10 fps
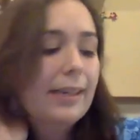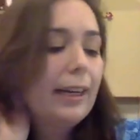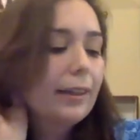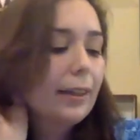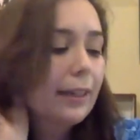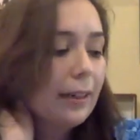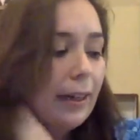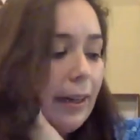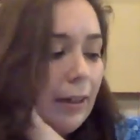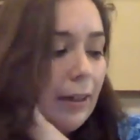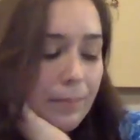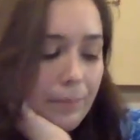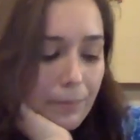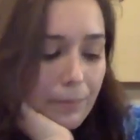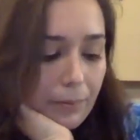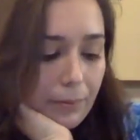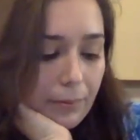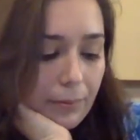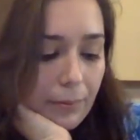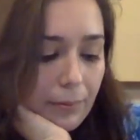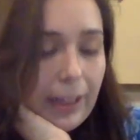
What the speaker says: And then but